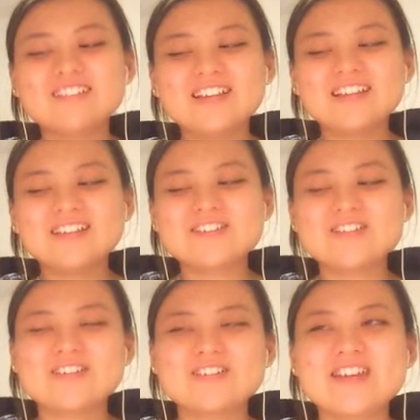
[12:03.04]
And
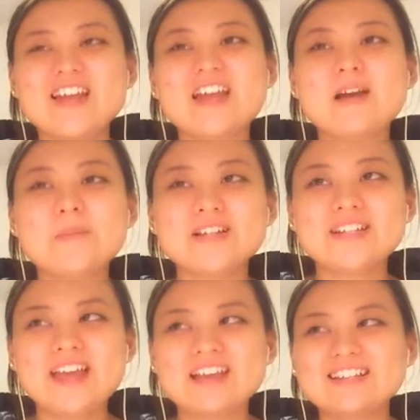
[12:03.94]
so I checked out my
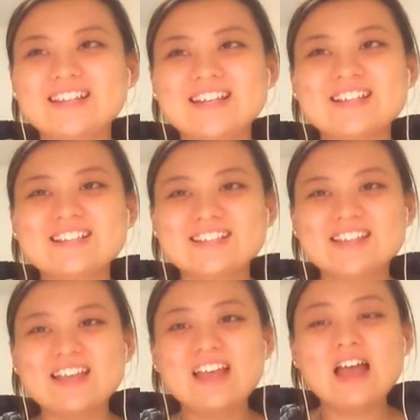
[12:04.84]
necklace.
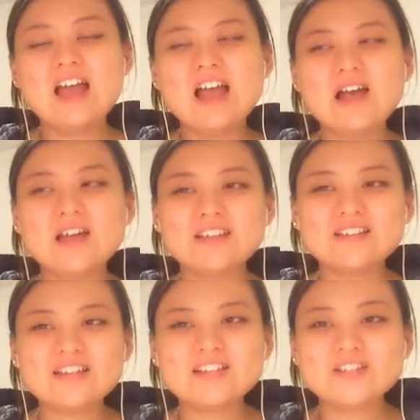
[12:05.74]

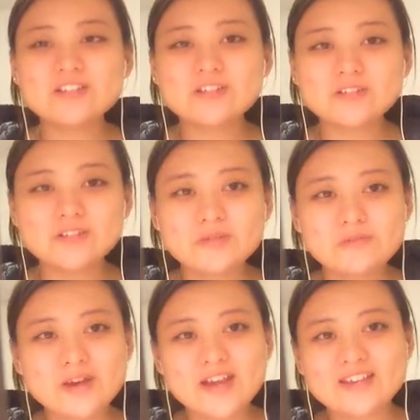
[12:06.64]
I just
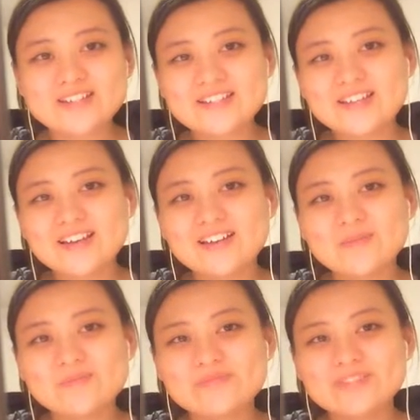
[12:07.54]
couldn't wait
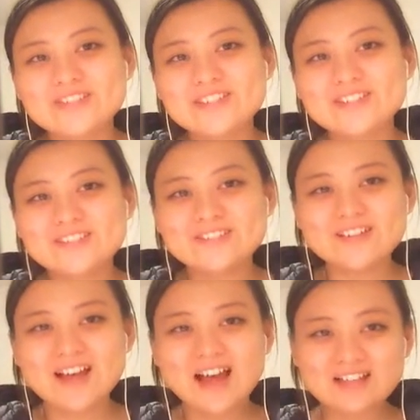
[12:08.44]

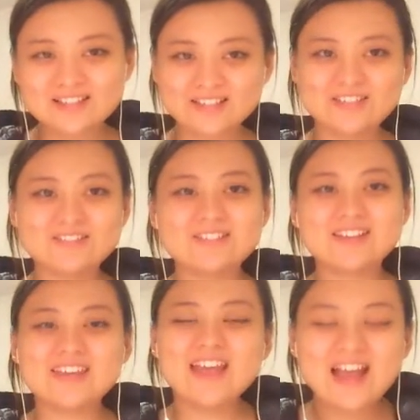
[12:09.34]
to ask you,
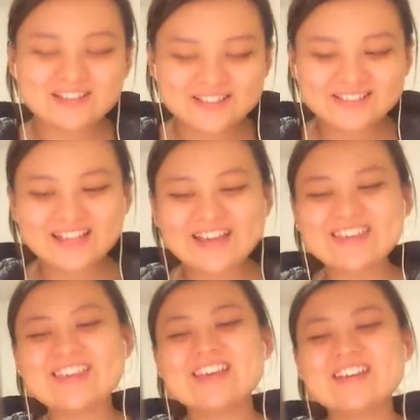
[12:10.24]
like, how do you
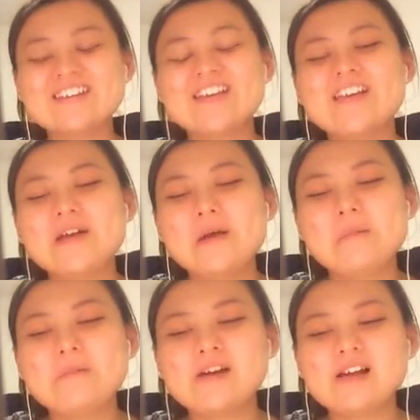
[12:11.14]
like it?
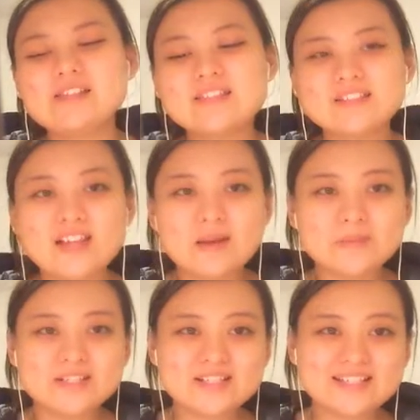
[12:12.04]
But at that
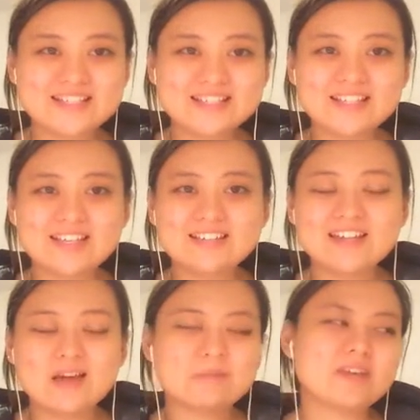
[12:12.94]
time I just didn't get
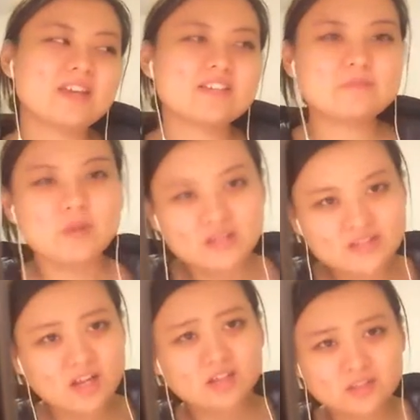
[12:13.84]
time because
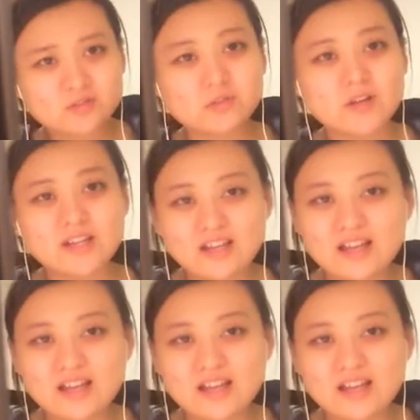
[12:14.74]
boss knocked the door